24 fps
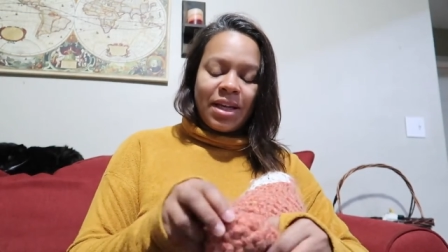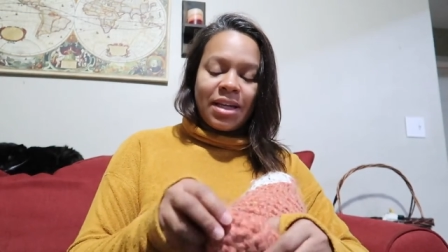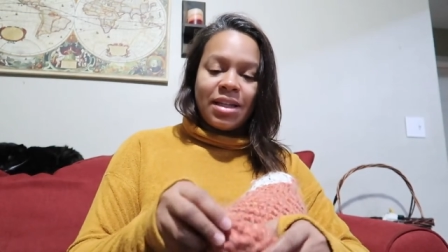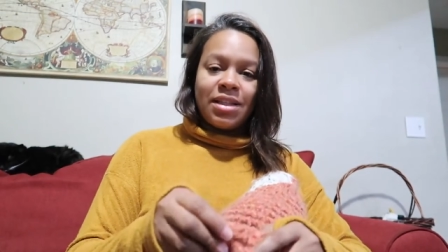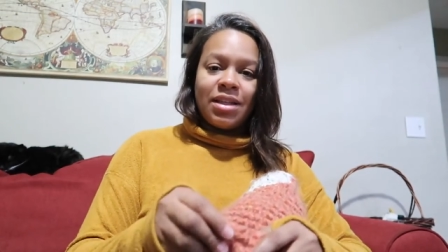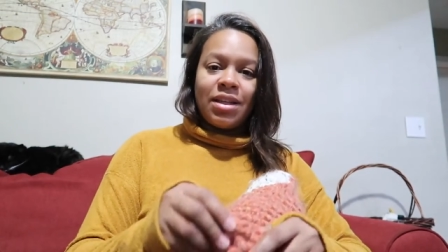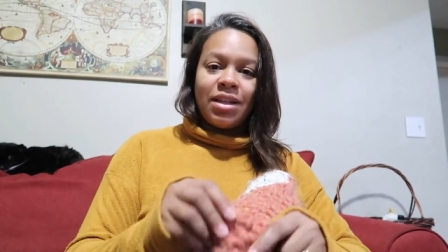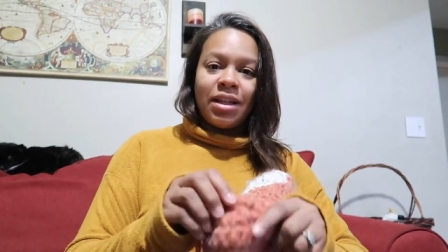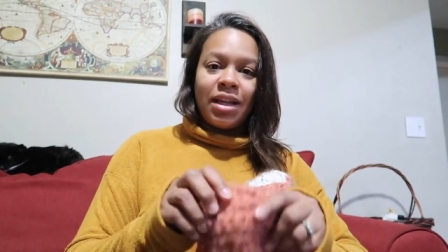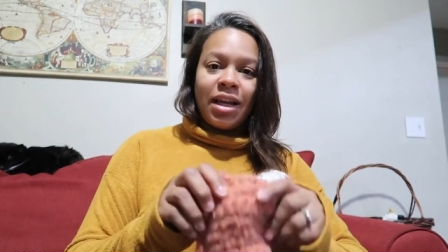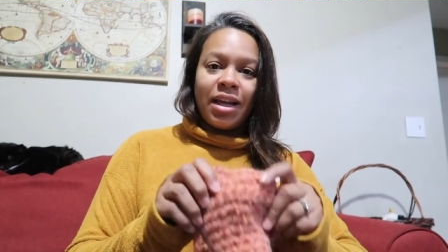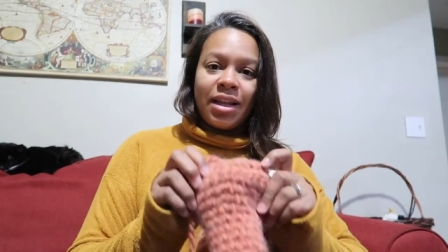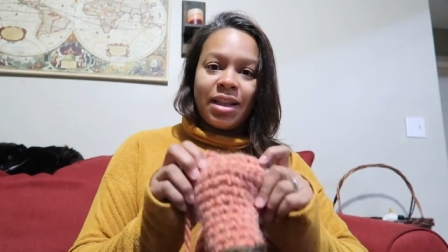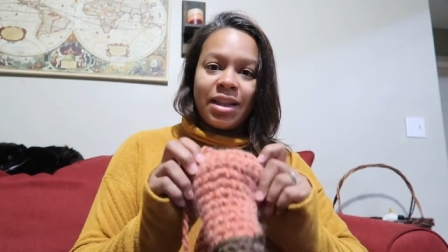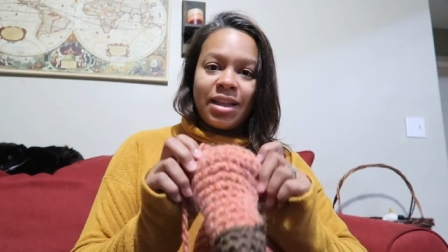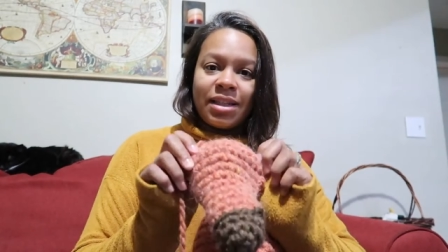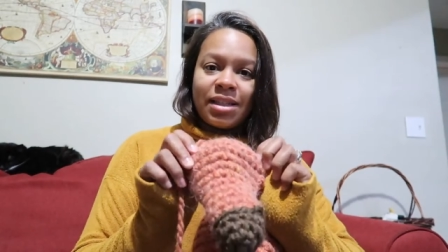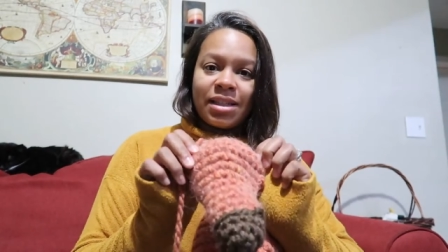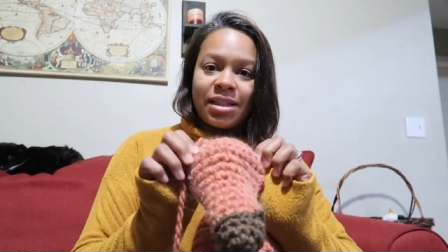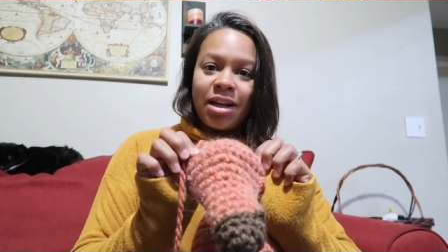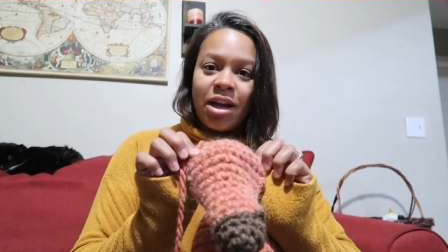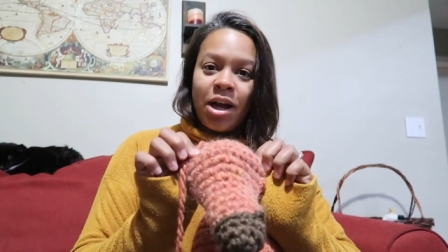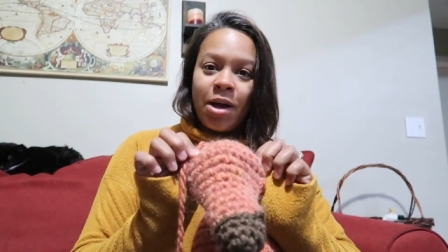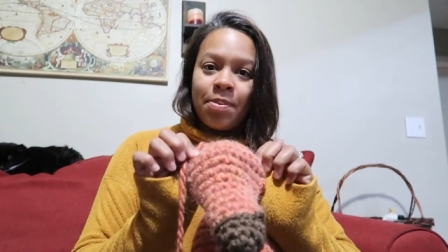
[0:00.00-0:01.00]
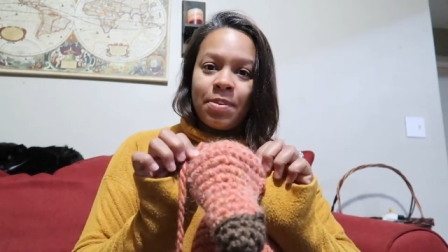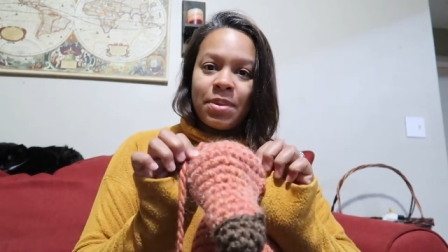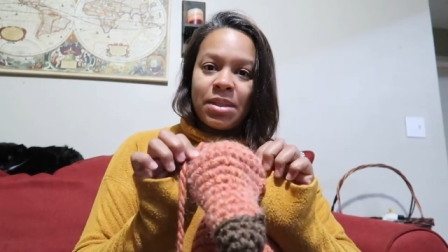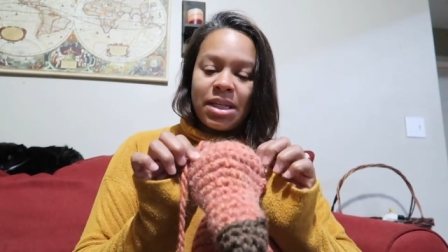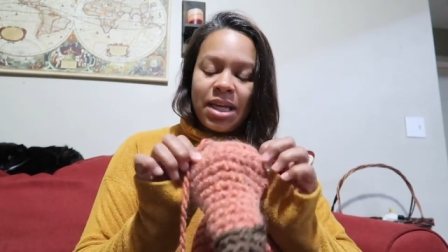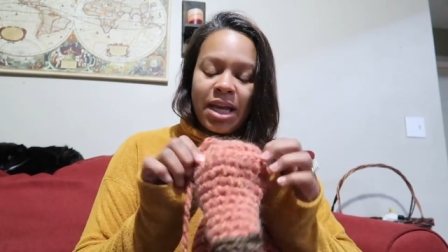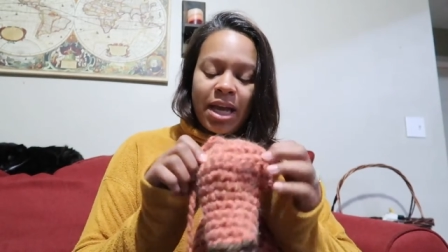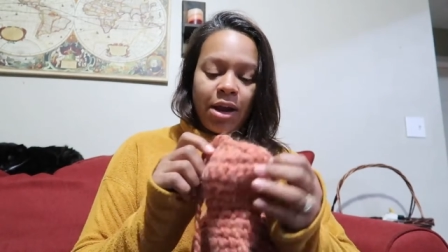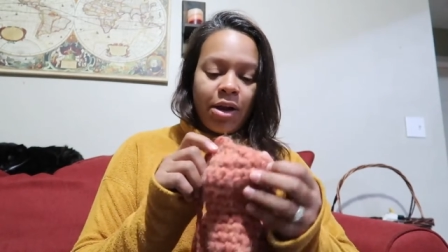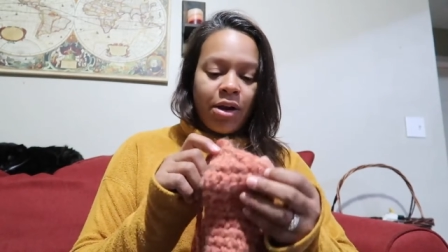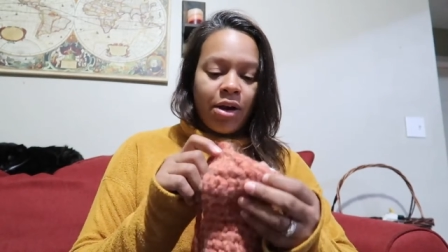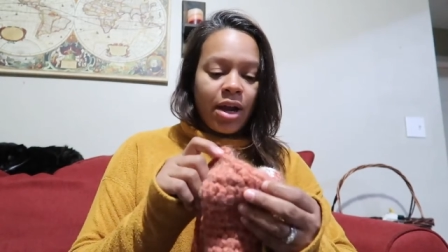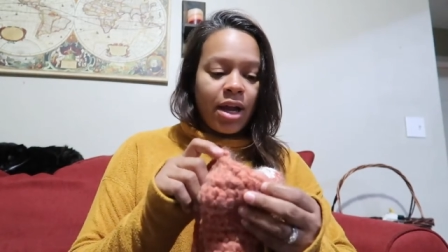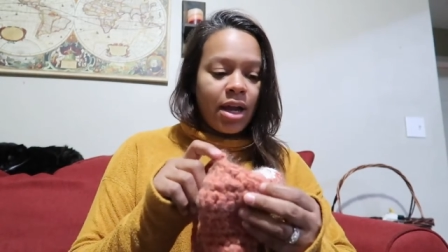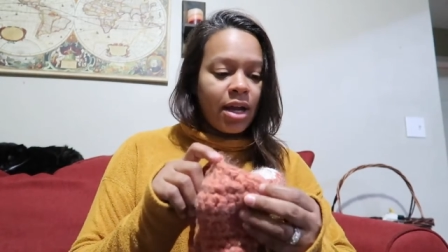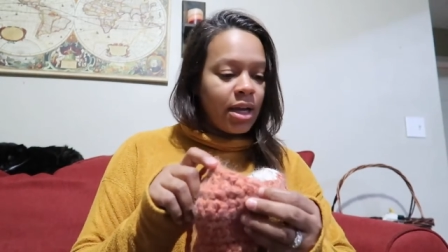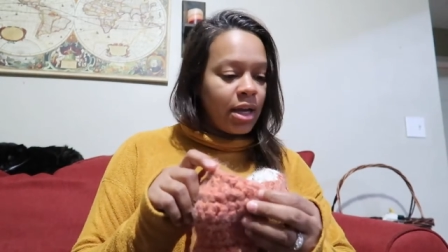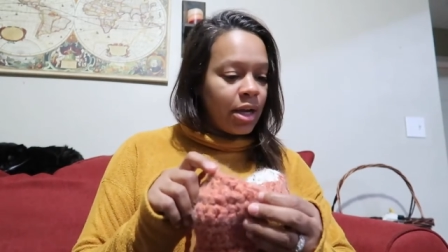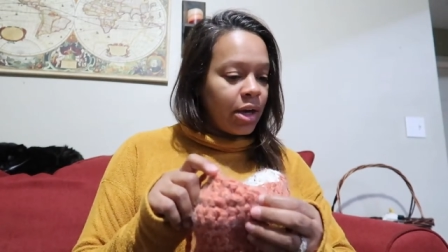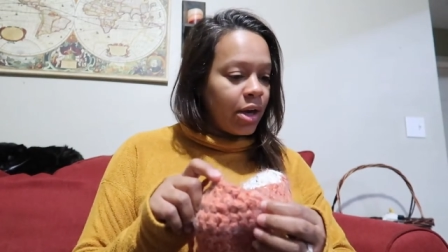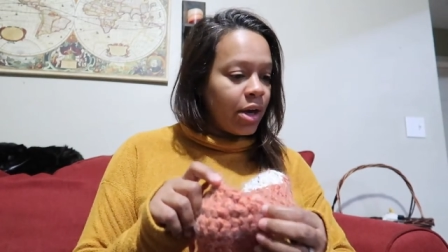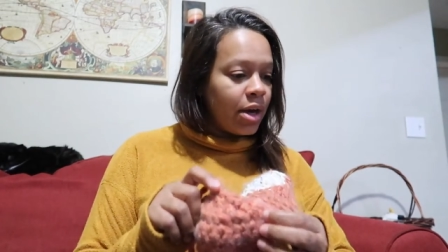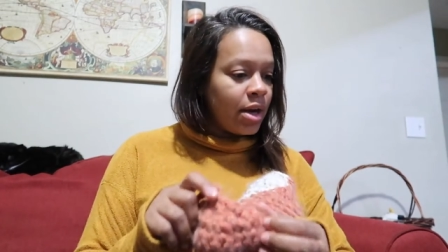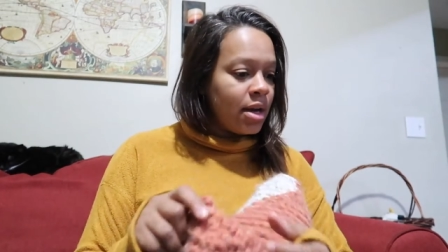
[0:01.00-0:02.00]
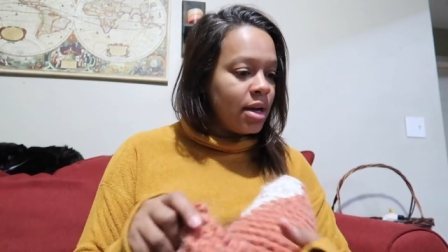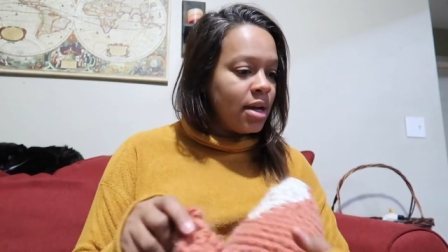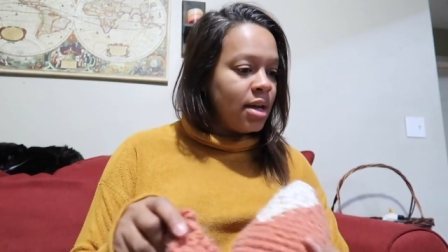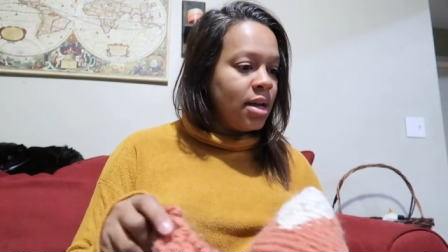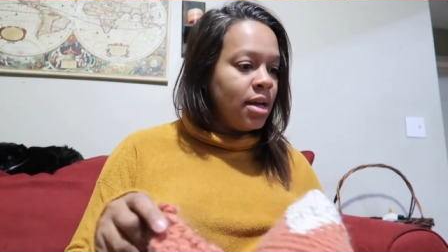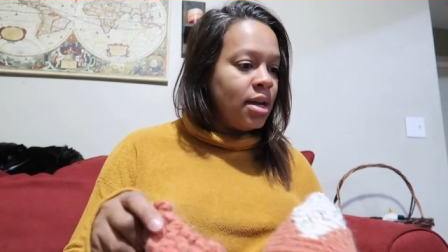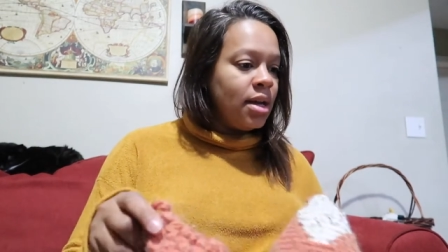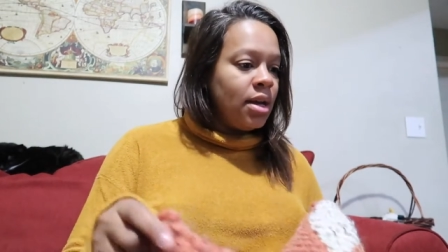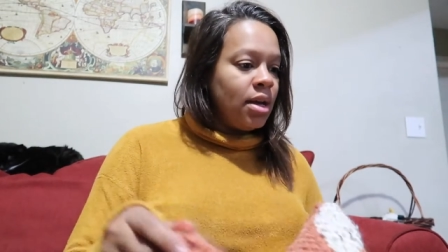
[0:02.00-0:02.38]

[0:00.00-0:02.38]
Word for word: into like this cupped area here,